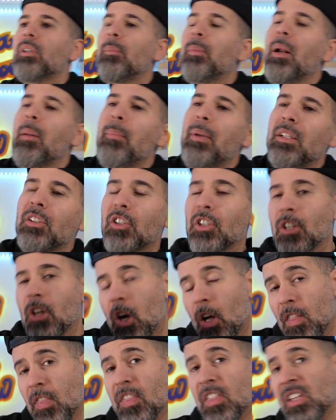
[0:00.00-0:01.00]
I'm gonna mention
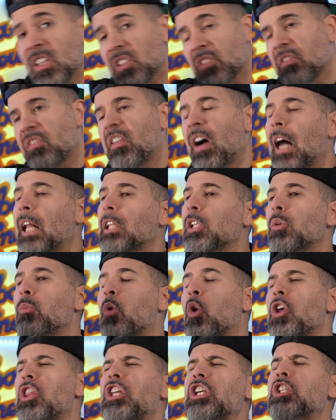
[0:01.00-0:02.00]
on this volume
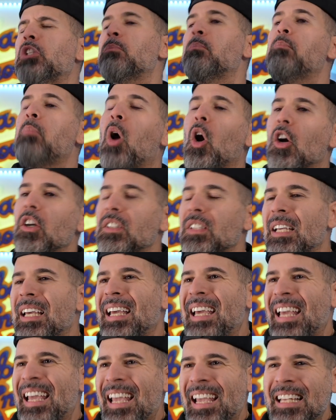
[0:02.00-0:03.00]
or this part
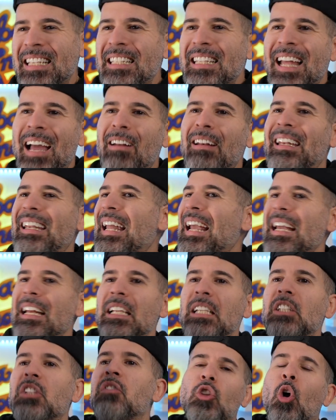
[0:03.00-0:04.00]
is that
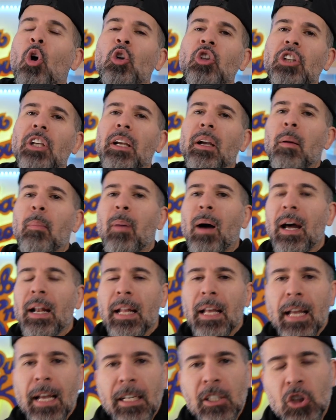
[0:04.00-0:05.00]
latest Dolce &
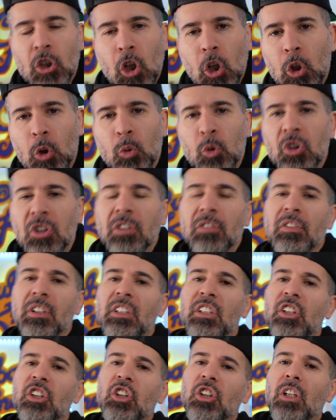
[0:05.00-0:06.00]
Gabbana exclusive
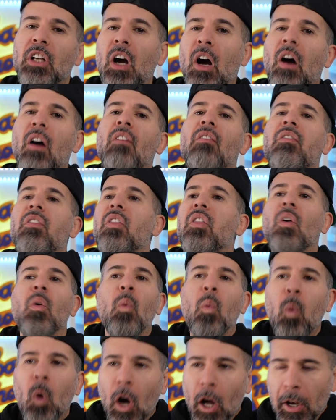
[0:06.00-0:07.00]
edition of The
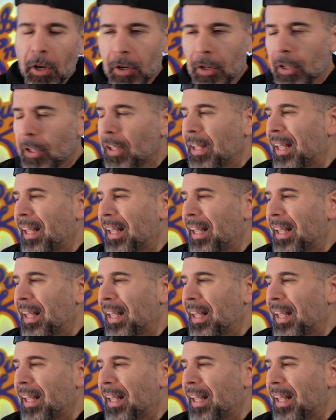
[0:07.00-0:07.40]
One.